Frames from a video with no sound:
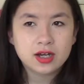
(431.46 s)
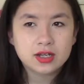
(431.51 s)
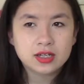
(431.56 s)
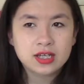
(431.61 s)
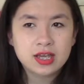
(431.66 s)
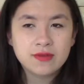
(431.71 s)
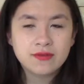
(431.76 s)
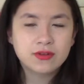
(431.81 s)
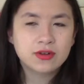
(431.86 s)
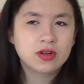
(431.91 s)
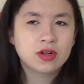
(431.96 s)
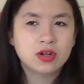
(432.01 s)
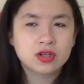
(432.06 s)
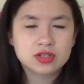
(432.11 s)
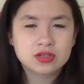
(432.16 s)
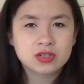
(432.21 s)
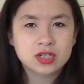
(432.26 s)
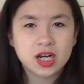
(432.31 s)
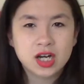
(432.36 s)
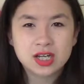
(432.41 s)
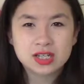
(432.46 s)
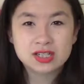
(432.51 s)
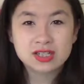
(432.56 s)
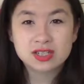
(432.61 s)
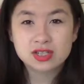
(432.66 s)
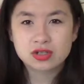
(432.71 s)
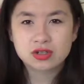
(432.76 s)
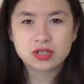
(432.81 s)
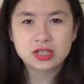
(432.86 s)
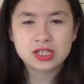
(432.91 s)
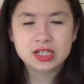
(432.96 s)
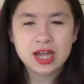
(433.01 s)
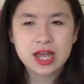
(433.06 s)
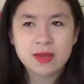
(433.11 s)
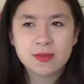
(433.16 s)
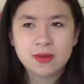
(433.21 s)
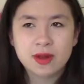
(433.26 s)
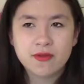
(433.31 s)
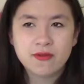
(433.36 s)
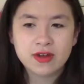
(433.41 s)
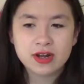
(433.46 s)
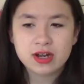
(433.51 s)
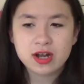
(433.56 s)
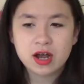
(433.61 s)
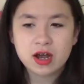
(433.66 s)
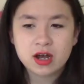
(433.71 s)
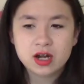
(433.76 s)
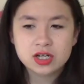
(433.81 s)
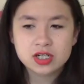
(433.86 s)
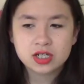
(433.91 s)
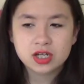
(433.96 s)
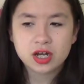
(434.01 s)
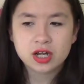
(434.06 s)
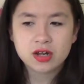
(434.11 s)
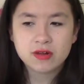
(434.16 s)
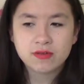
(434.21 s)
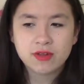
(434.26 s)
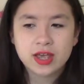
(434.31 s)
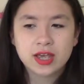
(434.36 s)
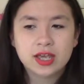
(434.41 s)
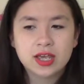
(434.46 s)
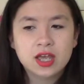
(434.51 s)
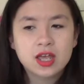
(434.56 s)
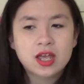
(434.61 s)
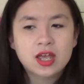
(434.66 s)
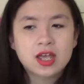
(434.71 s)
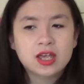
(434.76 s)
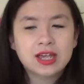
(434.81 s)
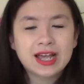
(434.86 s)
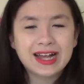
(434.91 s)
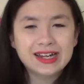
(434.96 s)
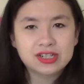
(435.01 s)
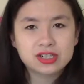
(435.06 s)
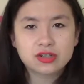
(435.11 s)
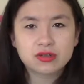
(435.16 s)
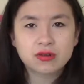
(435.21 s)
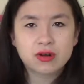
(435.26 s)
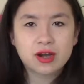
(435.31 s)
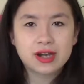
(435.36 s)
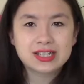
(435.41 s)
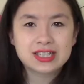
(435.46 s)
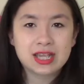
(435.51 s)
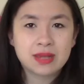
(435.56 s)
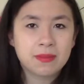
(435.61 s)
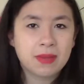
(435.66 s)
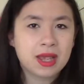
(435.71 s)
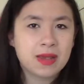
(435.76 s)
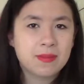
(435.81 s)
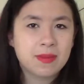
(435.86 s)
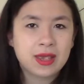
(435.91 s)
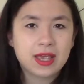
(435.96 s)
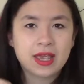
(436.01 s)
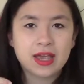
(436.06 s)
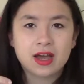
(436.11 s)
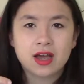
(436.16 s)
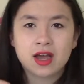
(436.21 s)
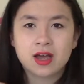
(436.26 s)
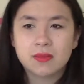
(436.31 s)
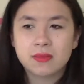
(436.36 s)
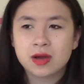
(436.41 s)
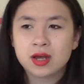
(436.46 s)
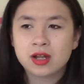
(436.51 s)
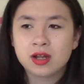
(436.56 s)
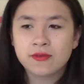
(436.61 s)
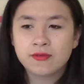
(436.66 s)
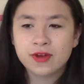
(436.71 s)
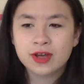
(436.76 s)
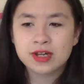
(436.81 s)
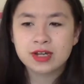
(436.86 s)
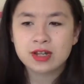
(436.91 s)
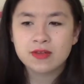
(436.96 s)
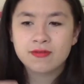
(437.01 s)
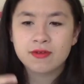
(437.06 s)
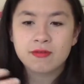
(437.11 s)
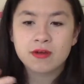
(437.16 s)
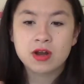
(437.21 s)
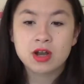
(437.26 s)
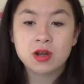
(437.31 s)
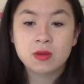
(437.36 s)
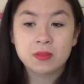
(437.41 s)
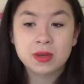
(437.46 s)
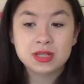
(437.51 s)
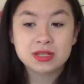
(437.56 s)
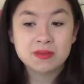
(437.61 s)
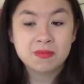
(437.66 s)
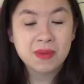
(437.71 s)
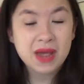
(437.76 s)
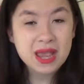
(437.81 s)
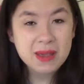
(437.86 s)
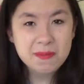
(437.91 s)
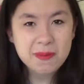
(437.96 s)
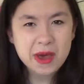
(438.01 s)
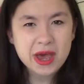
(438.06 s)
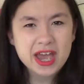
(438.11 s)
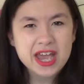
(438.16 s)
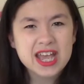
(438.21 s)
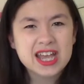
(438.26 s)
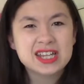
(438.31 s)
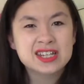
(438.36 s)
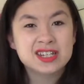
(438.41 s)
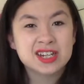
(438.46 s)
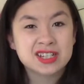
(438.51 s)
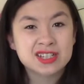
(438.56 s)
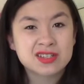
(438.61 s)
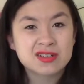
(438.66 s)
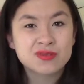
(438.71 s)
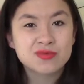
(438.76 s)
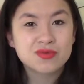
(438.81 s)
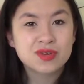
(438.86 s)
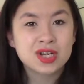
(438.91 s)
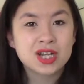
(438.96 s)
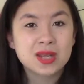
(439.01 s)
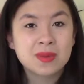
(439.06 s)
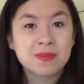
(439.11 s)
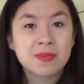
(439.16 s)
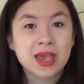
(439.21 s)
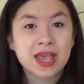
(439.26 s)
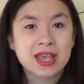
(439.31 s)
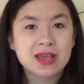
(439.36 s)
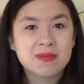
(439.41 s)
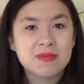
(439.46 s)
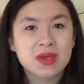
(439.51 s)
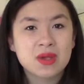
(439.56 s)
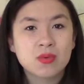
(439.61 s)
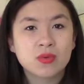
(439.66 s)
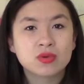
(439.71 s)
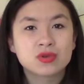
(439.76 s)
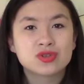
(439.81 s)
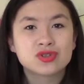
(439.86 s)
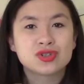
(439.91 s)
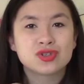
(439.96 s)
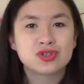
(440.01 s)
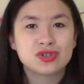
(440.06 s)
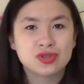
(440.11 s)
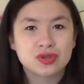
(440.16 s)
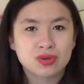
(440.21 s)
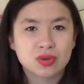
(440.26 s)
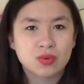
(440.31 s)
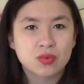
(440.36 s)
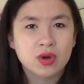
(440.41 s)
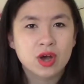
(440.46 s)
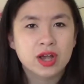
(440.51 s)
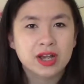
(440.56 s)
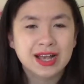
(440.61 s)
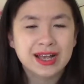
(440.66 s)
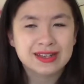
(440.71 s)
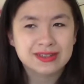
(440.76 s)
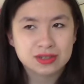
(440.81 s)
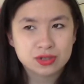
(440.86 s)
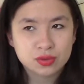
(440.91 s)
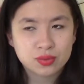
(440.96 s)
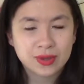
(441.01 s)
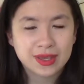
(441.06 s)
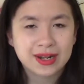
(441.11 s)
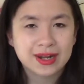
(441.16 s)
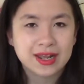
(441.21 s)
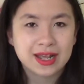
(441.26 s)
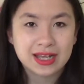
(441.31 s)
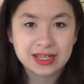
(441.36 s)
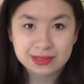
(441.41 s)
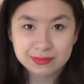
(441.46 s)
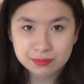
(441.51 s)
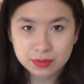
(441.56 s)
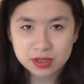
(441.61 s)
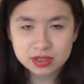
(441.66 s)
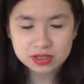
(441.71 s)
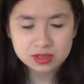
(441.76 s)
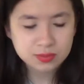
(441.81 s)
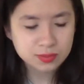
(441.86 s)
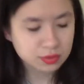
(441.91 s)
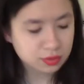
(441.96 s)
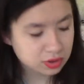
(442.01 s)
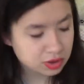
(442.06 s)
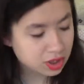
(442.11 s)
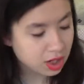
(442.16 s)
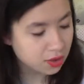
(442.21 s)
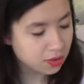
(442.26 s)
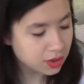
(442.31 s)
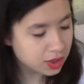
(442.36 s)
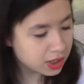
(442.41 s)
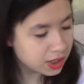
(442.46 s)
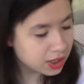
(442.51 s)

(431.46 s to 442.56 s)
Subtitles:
given lots of tasks during the day, but I find it hard to kind of like categorize it maybe, and I find it if I write it on a piece of paper, it doesn't really make me want to do the work as quickly as possible. So